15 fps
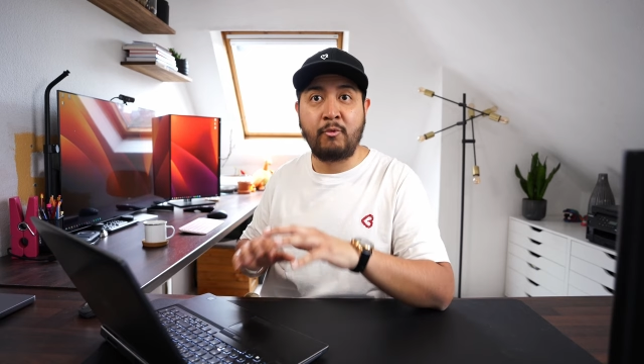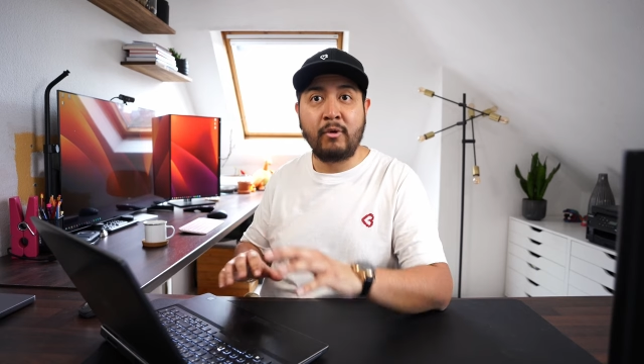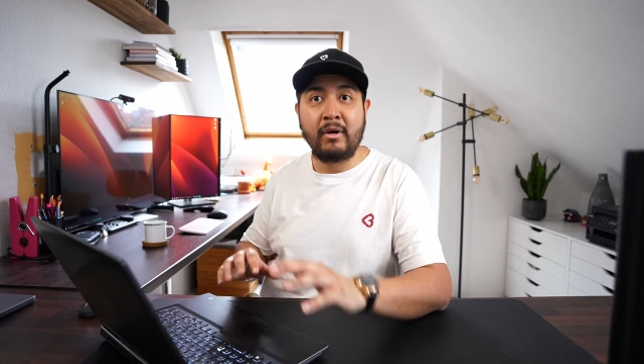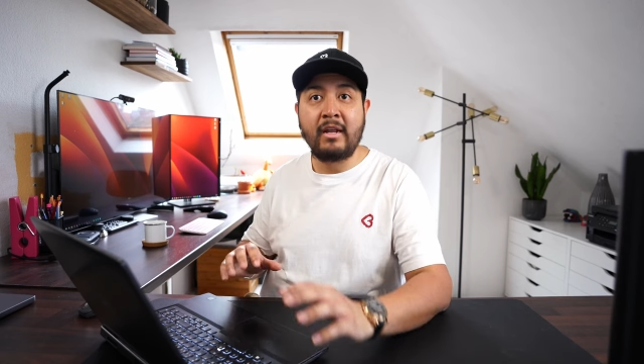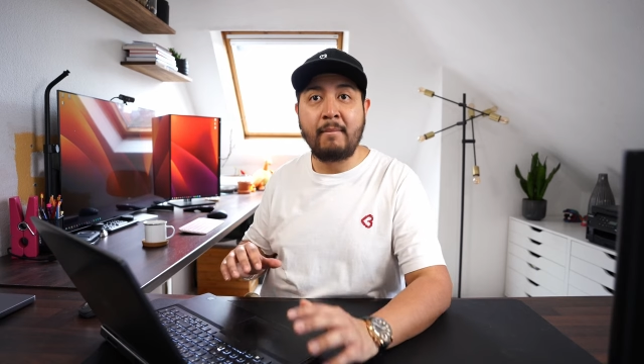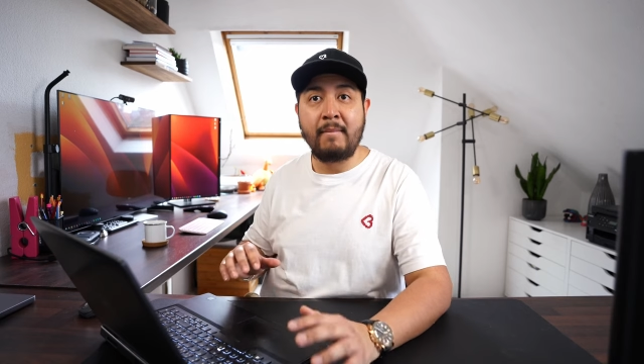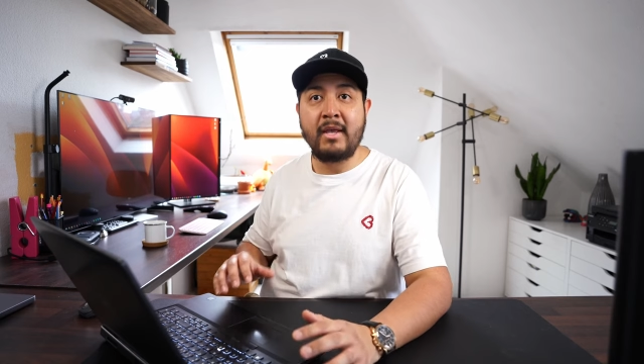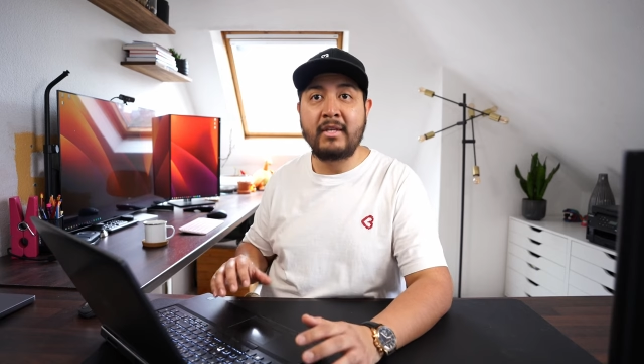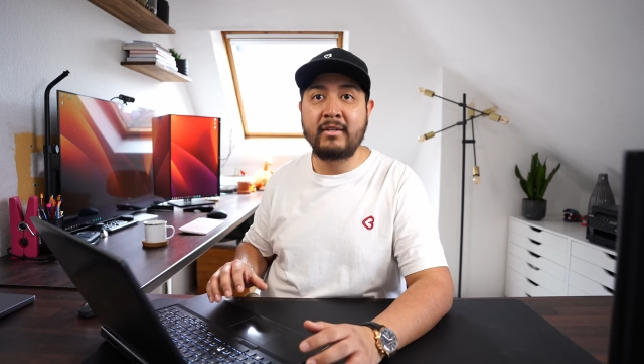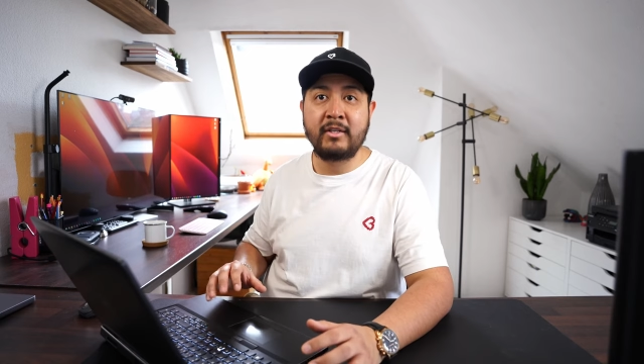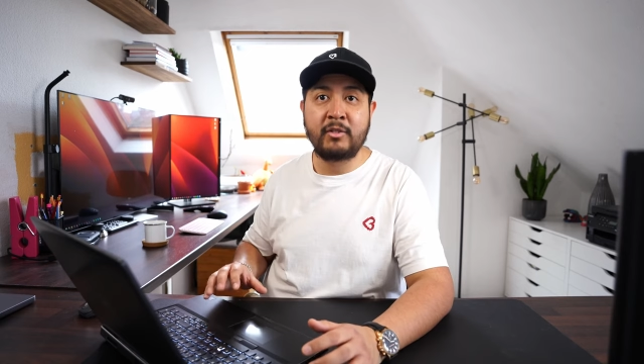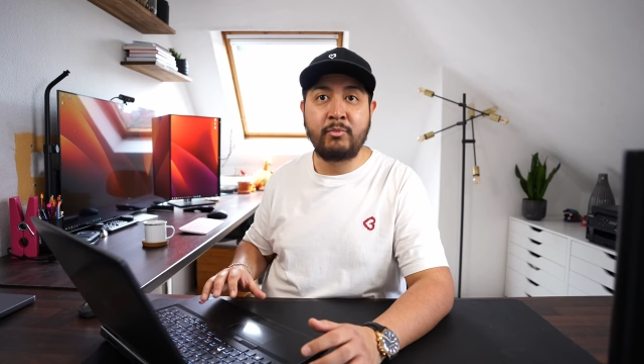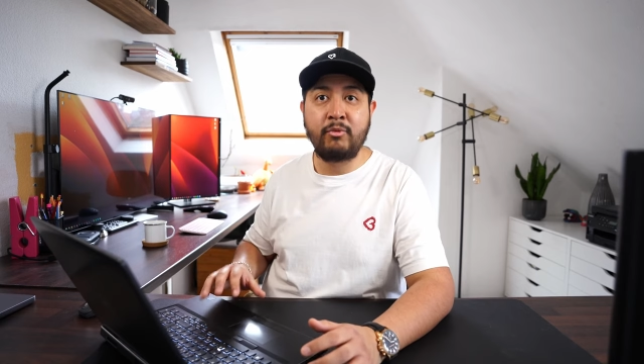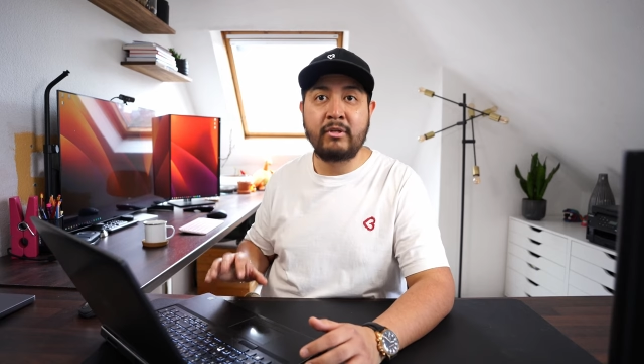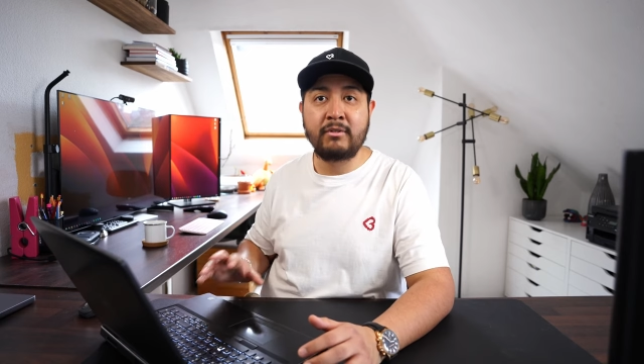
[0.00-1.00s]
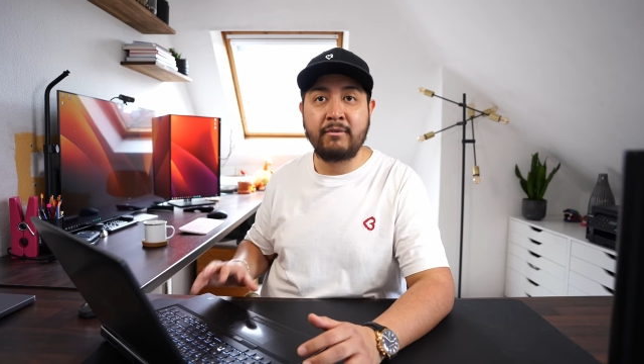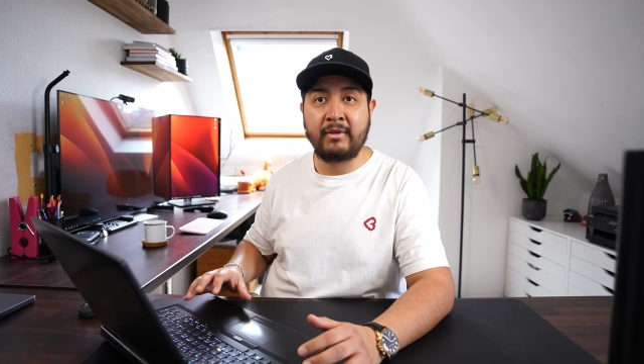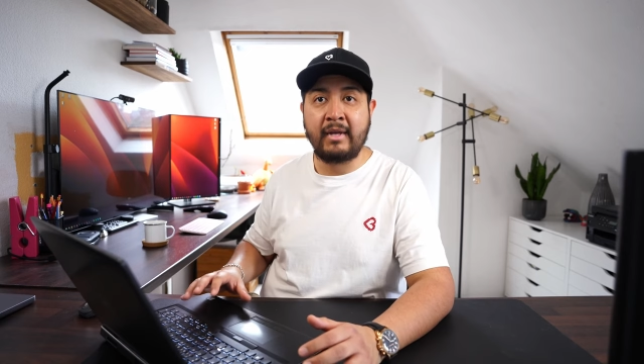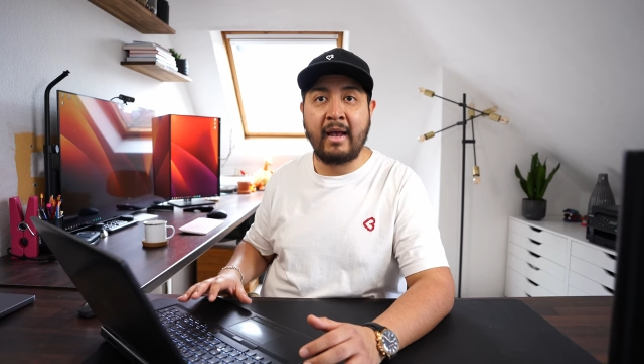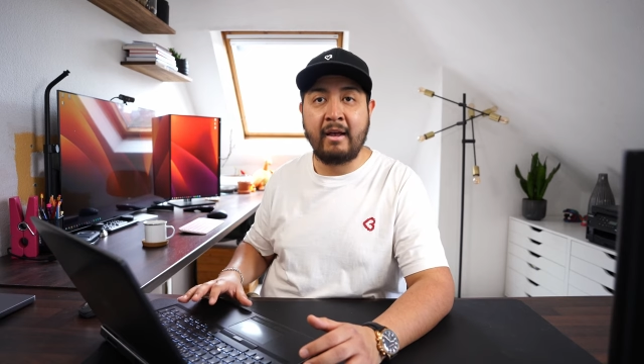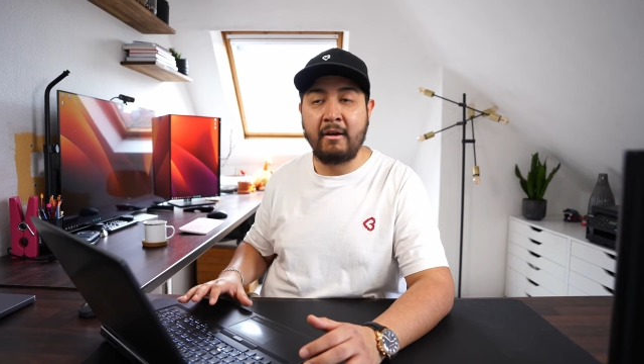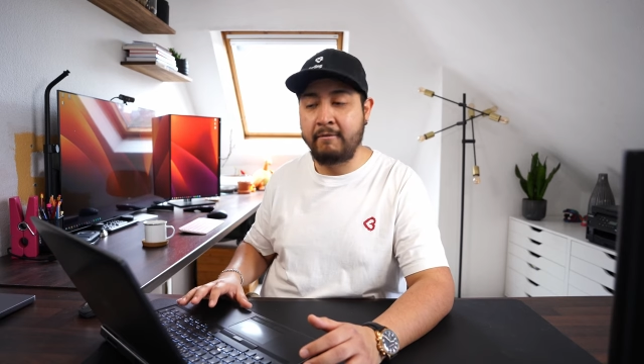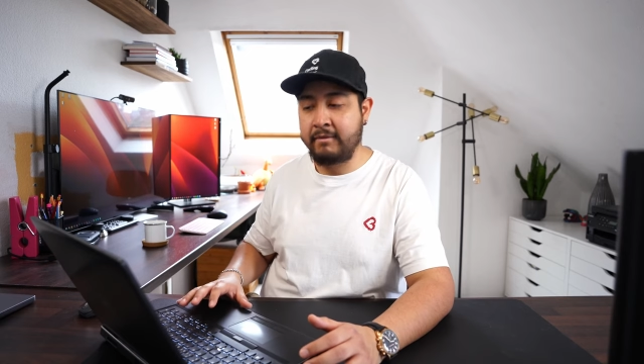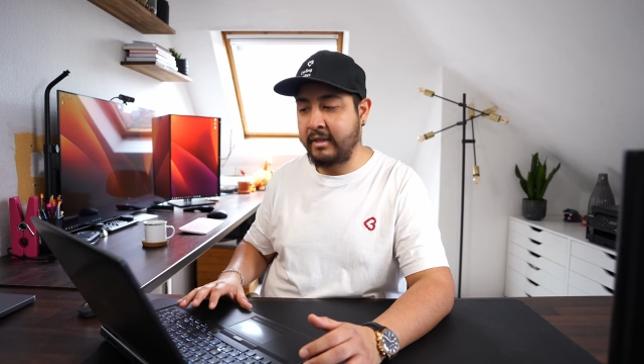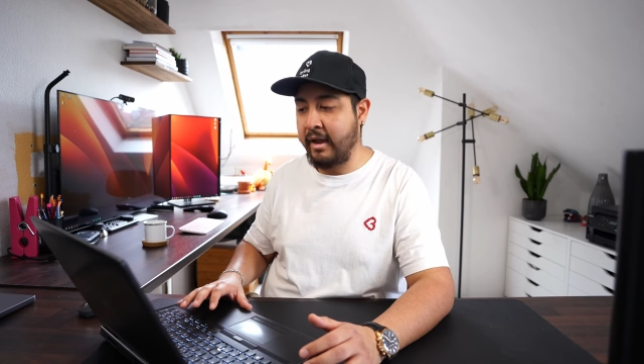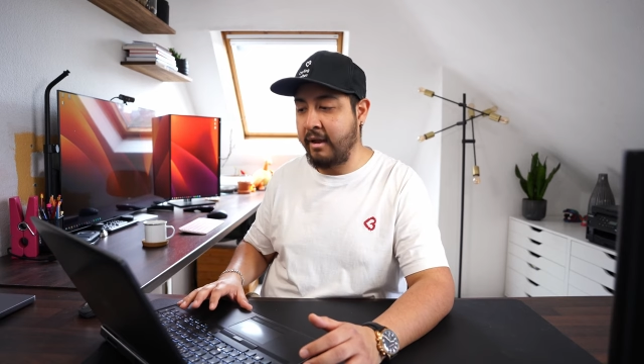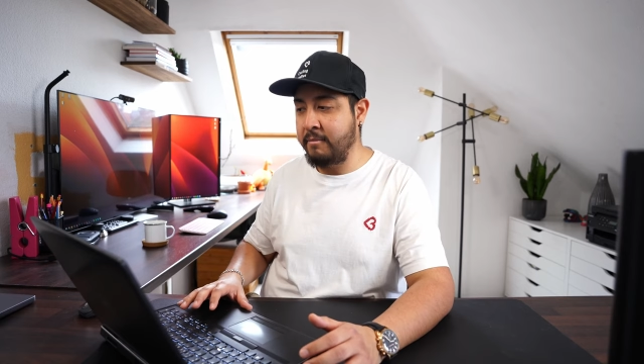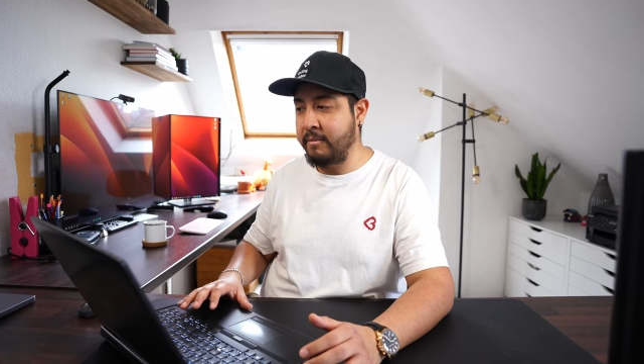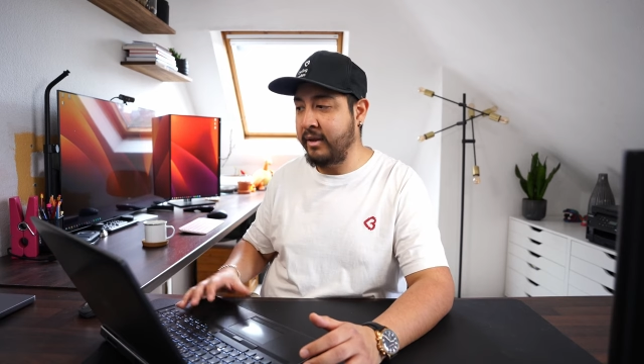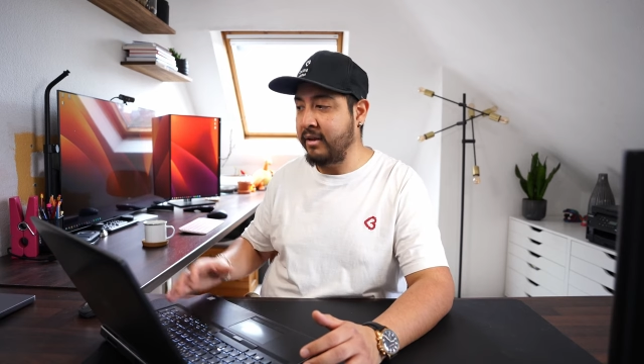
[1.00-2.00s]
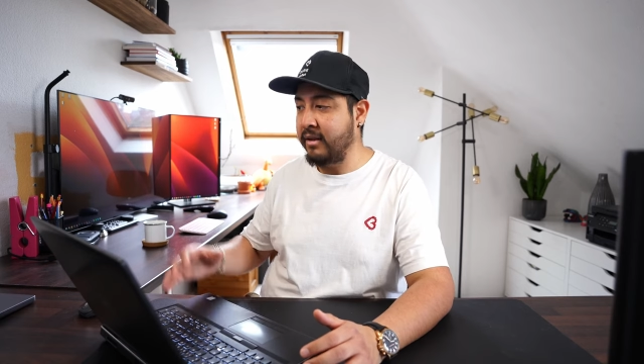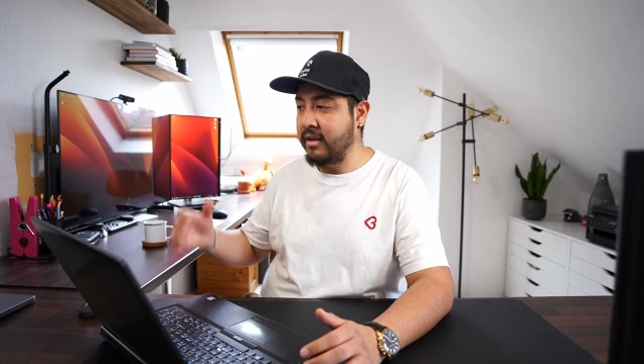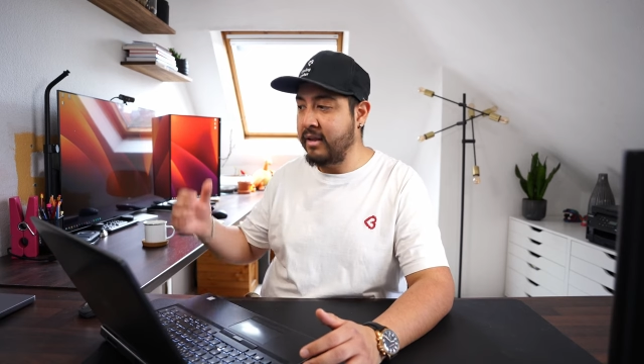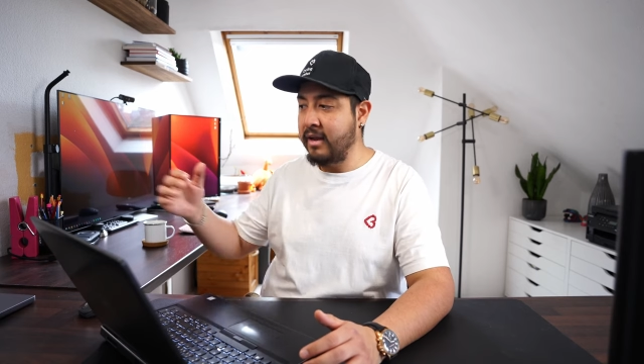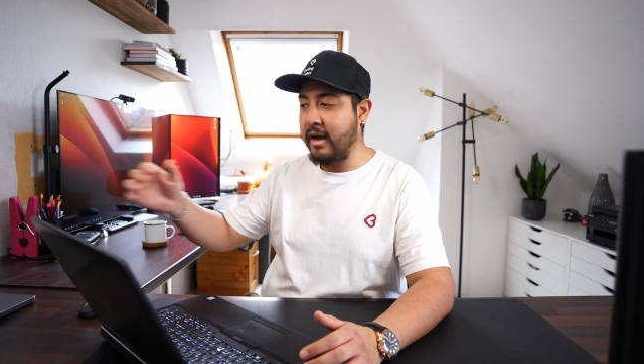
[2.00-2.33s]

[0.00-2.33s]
really amazing experience of typing,